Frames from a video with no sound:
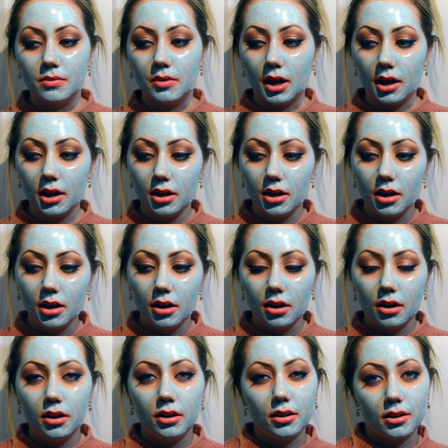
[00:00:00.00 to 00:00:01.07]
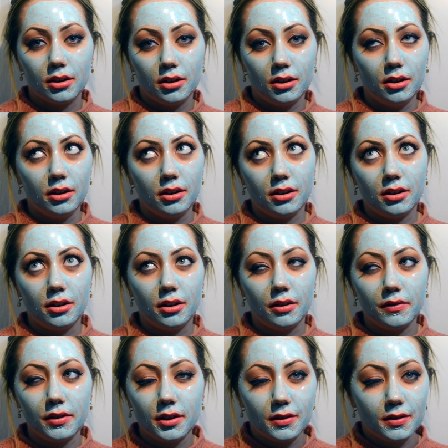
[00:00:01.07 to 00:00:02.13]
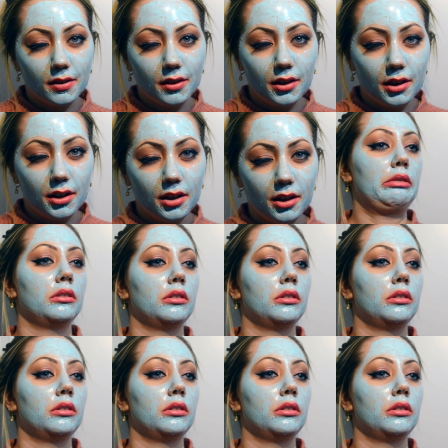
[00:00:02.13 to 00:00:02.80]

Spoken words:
wet, obviously.